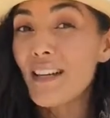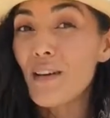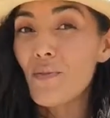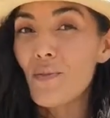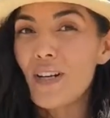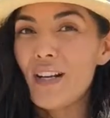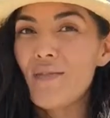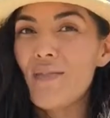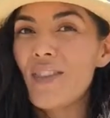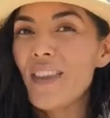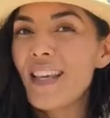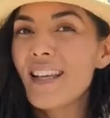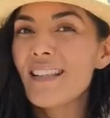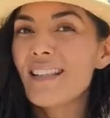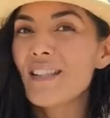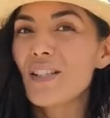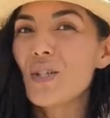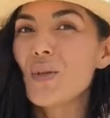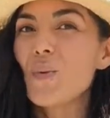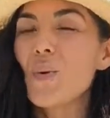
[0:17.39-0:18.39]
get rid of
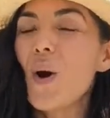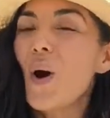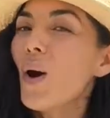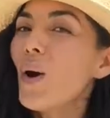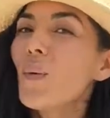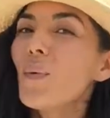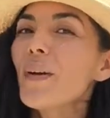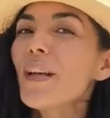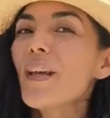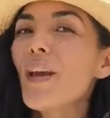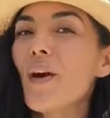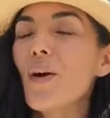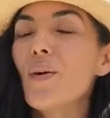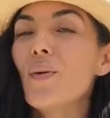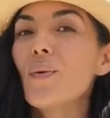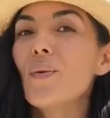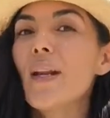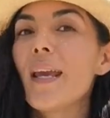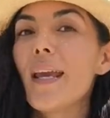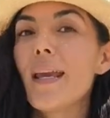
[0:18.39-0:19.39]
things that you already
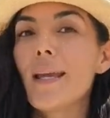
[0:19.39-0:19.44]
own,